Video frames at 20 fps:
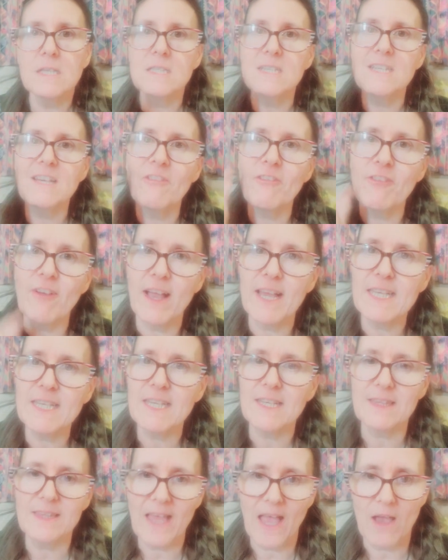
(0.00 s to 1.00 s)
define
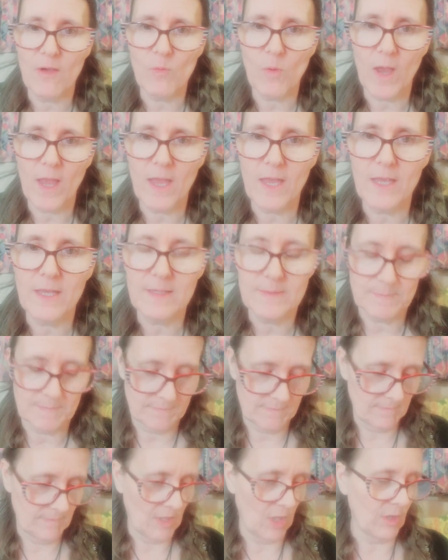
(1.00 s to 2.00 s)
it that
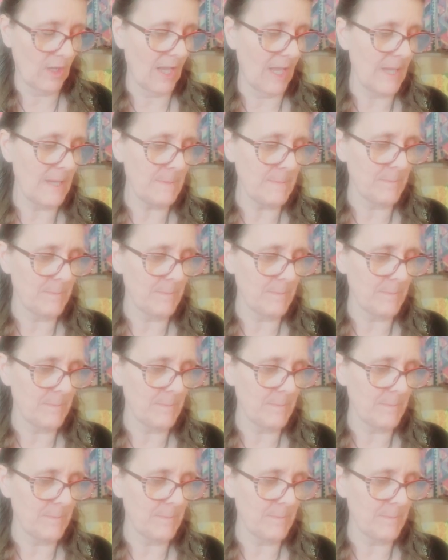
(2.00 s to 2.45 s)
way. Okay?